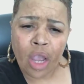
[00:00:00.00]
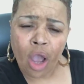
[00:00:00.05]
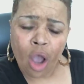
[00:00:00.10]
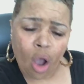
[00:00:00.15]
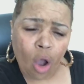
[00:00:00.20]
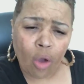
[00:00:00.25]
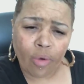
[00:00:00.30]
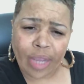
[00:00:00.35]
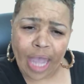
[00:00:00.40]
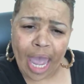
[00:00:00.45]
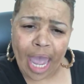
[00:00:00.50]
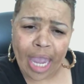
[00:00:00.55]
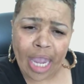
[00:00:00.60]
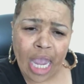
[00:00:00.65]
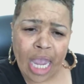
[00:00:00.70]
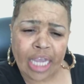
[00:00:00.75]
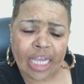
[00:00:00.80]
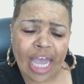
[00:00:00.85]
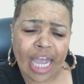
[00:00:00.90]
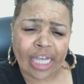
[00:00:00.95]
Okay,
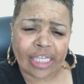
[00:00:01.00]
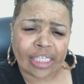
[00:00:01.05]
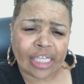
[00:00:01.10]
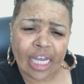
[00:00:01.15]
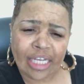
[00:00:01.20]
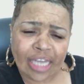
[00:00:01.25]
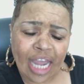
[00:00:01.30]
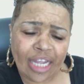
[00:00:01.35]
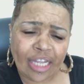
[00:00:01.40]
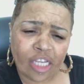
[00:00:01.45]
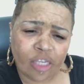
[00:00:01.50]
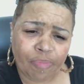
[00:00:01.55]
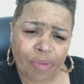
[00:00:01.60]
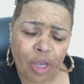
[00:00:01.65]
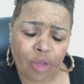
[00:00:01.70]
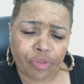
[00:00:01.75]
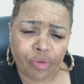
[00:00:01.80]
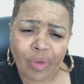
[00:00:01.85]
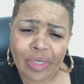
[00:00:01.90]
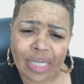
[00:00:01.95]
yes, take this
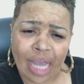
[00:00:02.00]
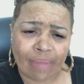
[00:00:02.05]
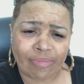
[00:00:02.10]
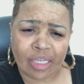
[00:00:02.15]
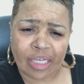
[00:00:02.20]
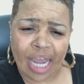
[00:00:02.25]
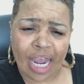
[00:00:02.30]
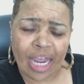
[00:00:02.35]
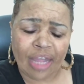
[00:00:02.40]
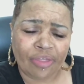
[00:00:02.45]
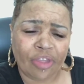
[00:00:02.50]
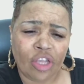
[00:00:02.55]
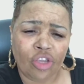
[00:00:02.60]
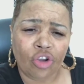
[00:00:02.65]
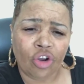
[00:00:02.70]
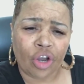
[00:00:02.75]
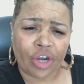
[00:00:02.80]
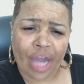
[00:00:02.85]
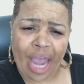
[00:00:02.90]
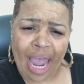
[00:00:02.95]
pill 3 times a day and then
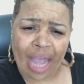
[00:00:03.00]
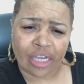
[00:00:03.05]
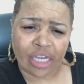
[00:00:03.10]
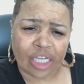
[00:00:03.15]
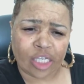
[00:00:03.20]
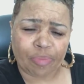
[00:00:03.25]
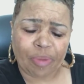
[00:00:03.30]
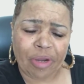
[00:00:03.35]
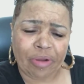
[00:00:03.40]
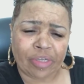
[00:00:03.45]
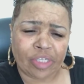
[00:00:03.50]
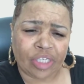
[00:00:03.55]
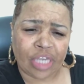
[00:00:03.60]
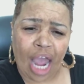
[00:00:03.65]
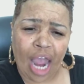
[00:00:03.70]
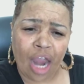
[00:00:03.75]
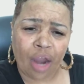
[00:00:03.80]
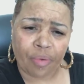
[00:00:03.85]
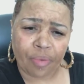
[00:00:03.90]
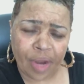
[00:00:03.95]
you're going to experience
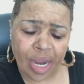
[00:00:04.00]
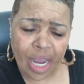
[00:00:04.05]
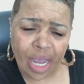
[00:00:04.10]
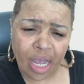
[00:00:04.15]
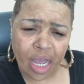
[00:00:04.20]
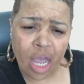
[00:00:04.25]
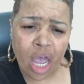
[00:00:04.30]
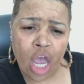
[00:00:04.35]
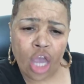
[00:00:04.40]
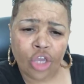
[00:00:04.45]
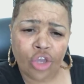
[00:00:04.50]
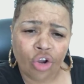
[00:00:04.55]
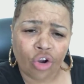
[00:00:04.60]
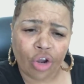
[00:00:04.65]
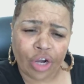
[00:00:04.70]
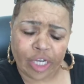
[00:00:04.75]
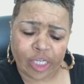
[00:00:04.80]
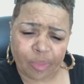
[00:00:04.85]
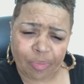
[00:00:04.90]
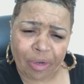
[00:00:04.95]
diarrhea. You're
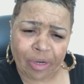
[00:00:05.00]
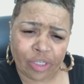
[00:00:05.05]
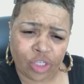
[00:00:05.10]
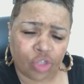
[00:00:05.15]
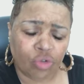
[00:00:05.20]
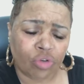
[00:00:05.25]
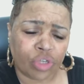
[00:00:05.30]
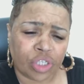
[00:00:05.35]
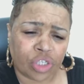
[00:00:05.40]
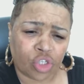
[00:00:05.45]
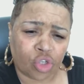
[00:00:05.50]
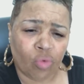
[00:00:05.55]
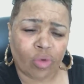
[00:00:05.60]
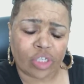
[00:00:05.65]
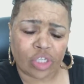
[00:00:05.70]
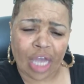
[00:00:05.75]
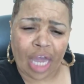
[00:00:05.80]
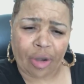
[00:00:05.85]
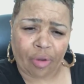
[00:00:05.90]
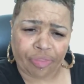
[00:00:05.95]
going to experience
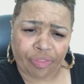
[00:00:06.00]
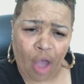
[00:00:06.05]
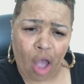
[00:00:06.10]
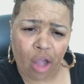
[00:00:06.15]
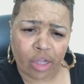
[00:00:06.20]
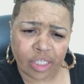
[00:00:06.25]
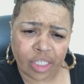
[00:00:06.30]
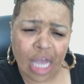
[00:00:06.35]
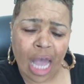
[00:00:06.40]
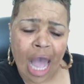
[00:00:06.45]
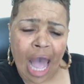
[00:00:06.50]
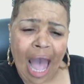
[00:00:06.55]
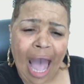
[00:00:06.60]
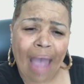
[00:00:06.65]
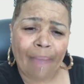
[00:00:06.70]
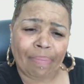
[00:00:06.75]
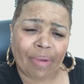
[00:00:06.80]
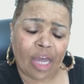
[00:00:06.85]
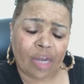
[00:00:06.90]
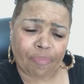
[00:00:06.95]
suicidal thoughts,
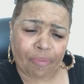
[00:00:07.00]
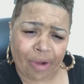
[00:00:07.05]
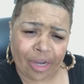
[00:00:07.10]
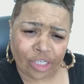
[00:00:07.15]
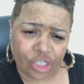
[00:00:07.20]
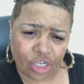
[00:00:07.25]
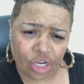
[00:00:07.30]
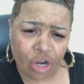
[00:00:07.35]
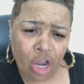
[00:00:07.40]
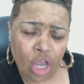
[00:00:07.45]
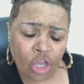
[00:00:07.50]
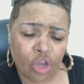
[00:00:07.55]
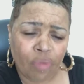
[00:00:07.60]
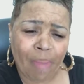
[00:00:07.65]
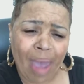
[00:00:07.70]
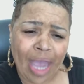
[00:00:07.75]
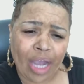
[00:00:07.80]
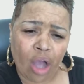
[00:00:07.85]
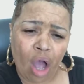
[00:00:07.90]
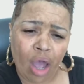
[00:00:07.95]
high blood pressure. It
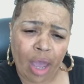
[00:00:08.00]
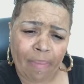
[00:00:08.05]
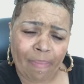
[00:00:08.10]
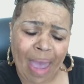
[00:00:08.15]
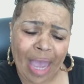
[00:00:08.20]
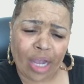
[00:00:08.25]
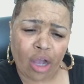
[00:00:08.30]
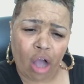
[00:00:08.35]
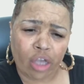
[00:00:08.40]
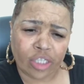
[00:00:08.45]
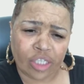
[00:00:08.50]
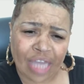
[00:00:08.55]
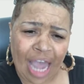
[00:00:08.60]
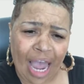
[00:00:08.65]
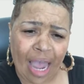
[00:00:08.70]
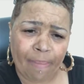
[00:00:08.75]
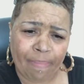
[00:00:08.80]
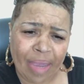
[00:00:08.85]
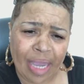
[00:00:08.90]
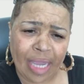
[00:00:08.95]
may cause
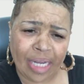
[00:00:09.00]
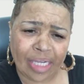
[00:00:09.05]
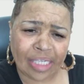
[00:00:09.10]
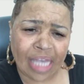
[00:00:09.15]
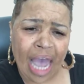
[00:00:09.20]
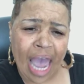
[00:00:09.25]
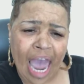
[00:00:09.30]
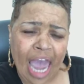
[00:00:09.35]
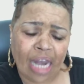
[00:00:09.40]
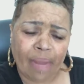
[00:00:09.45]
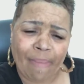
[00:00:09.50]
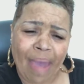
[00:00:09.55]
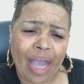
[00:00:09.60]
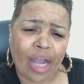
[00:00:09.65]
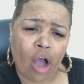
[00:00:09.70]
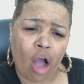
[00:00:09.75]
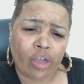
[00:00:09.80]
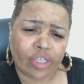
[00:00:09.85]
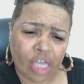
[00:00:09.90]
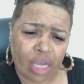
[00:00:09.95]
diabetes and it may
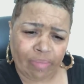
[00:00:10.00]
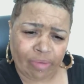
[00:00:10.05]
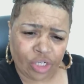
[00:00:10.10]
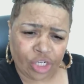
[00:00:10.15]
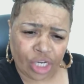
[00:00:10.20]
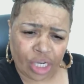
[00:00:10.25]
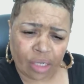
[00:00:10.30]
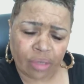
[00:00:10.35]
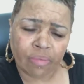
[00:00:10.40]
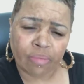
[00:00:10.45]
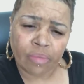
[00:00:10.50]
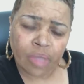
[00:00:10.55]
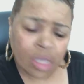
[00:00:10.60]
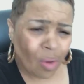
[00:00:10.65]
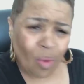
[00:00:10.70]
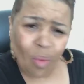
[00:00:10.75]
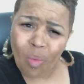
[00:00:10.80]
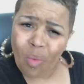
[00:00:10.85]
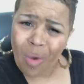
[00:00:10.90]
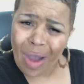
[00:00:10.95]
cause hemorrhaging.
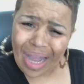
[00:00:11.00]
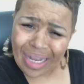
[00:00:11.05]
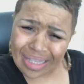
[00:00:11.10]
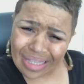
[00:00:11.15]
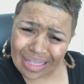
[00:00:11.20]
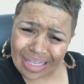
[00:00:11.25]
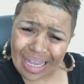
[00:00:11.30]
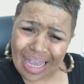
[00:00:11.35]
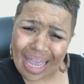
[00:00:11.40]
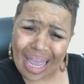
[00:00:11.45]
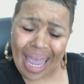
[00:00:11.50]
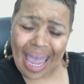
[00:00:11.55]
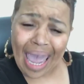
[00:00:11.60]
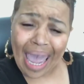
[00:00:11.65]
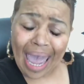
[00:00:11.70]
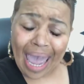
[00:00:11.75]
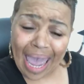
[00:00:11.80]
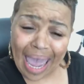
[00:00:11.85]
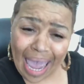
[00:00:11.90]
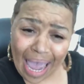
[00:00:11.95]
What the
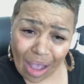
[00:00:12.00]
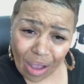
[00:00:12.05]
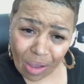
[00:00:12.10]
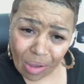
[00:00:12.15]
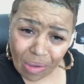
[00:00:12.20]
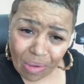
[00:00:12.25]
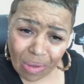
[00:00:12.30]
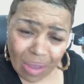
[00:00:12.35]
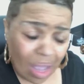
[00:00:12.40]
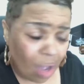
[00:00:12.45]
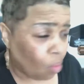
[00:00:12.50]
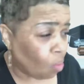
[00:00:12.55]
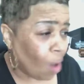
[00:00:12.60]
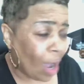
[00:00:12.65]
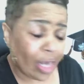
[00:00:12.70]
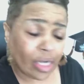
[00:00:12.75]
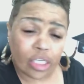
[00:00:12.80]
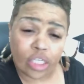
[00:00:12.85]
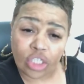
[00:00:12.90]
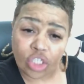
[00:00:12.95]
hell?
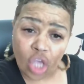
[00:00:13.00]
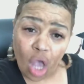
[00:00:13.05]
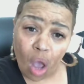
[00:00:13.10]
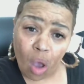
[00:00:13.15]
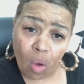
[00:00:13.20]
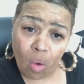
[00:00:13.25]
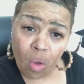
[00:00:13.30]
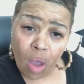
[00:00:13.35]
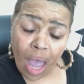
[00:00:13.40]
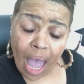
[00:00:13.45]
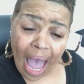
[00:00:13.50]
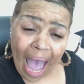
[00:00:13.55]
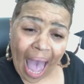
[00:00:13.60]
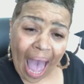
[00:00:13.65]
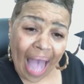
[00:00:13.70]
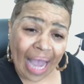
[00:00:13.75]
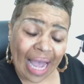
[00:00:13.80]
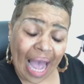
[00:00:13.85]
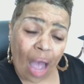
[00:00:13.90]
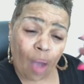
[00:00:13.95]
What? So
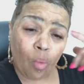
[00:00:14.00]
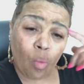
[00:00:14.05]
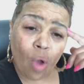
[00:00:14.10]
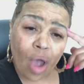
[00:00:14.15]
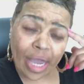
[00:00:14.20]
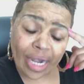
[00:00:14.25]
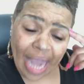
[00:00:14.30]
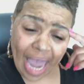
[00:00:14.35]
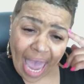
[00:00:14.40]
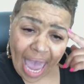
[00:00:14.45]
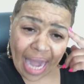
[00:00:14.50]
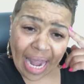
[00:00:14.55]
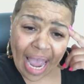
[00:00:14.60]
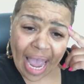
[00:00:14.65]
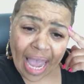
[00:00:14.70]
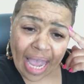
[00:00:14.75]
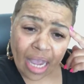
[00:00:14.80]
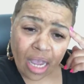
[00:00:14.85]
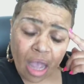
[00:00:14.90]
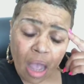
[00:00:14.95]
I got one
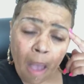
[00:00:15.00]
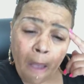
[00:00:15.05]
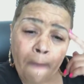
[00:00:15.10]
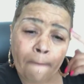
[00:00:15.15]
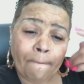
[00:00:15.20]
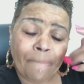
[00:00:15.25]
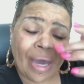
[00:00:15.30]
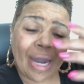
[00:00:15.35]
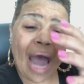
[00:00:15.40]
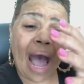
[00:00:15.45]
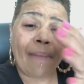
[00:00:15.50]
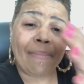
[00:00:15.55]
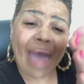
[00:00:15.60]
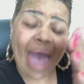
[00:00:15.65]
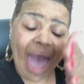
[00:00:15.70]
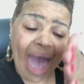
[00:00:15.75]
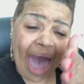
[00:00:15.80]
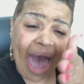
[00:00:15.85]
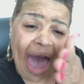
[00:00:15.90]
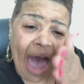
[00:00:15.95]
headache, but I'm going
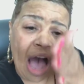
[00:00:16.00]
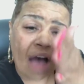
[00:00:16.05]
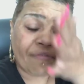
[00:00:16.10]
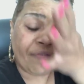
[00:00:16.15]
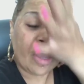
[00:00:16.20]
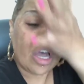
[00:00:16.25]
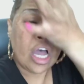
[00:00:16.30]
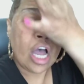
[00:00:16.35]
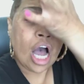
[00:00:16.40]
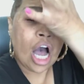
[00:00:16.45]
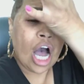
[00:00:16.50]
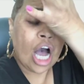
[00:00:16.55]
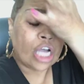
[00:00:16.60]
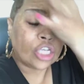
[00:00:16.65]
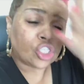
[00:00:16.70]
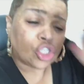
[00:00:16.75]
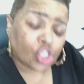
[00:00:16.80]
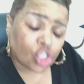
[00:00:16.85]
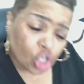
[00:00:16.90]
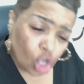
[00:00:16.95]
to have a
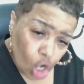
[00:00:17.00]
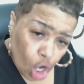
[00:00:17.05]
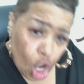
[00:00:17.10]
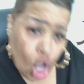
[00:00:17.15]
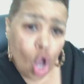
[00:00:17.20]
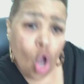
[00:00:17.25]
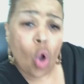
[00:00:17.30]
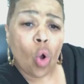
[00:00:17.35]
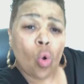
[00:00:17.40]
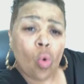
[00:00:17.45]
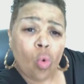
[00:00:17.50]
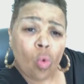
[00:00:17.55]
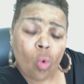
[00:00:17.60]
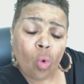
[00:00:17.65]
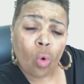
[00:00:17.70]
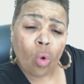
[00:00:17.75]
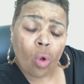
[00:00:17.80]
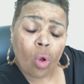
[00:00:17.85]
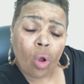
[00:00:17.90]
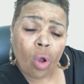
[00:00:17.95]
slew
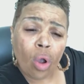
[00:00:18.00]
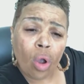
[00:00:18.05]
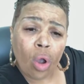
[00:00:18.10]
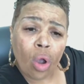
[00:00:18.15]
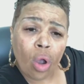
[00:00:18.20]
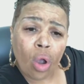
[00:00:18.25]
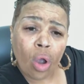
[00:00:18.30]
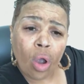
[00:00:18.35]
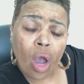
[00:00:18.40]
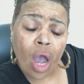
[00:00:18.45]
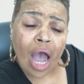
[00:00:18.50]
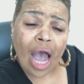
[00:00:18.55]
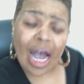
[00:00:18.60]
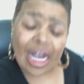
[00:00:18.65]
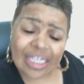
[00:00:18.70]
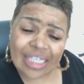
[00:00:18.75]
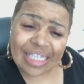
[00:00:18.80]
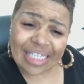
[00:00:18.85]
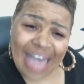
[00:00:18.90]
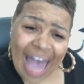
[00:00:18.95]

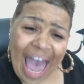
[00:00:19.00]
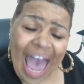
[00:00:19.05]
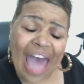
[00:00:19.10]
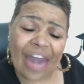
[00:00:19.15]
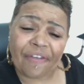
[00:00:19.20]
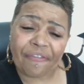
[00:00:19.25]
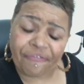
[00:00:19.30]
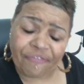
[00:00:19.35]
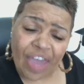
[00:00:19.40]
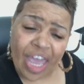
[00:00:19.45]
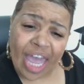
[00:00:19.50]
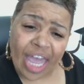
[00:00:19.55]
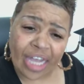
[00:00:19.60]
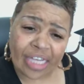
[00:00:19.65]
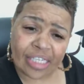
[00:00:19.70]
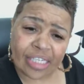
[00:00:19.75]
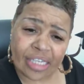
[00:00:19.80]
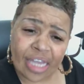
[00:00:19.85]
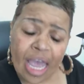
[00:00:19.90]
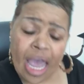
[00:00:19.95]
of side
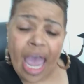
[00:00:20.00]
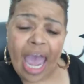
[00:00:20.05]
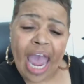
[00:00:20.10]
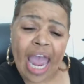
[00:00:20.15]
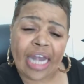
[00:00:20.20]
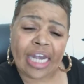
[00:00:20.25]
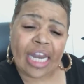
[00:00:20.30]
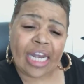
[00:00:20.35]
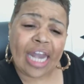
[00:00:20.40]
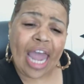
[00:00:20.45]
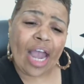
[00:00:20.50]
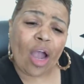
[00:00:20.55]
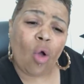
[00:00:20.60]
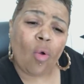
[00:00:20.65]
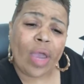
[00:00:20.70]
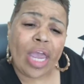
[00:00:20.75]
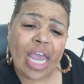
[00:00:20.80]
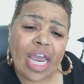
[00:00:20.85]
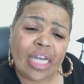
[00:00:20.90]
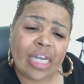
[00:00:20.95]
effects, and then they're
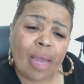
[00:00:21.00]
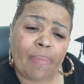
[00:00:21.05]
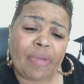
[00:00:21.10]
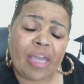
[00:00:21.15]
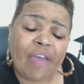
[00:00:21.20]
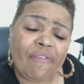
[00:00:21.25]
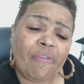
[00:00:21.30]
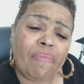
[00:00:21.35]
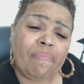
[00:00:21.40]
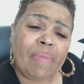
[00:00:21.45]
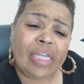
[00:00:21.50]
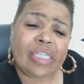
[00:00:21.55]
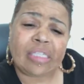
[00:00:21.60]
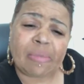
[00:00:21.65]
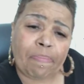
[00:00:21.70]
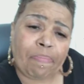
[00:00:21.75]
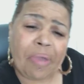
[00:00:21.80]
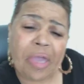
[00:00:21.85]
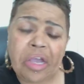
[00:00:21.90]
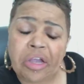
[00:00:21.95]
going to end up giving me
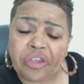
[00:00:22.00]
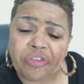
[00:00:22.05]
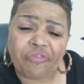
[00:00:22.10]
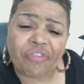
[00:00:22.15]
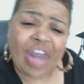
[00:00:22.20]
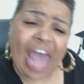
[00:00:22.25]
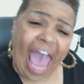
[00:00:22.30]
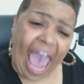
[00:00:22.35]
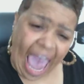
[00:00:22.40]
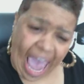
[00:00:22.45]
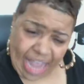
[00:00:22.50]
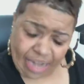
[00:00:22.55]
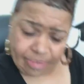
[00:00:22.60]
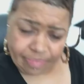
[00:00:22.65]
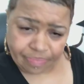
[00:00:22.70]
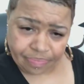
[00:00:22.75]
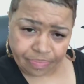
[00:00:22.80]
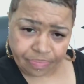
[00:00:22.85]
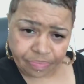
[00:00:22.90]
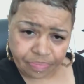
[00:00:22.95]
some pills for that
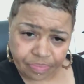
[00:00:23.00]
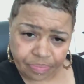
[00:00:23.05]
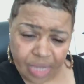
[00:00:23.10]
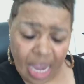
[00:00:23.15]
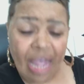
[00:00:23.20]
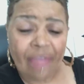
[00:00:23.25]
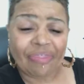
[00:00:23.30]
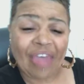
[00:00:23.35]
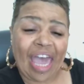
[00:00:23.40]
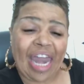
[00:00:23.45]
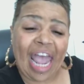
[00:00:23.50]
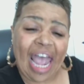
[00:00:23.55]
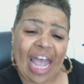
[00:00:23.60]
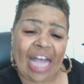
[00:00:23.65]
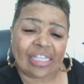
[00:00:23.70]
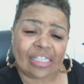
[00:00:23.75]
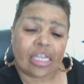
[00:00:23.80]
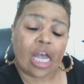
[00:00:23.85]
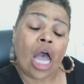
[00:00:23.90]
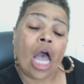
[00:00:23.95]

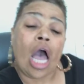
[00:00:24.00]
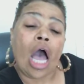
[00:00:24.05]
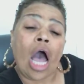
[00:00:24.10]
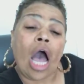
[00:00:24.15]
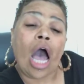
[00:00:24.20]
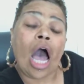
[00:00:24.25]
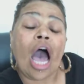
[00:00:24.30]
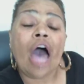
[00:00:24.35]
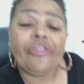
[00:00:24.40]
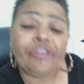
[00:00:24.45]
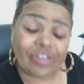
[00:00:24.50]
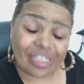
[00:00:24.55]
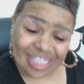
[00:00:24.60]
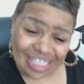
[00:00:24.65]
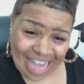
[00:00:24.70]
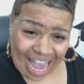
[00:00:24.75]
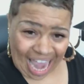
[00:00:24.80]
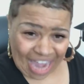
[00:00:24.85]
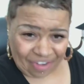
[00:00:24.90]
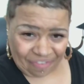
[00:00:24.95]
has other
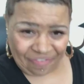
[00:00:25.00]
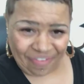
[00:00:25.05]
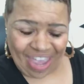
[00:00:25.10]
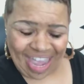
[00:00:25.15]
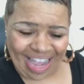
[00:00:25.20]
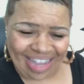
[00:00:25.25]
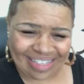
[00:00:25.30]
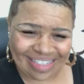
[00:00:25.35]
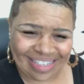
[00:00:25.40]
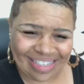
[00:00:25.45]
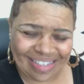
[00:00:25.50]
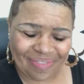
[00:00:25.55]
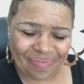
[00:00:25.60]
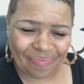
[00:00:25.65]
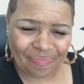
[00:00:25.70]
side effects.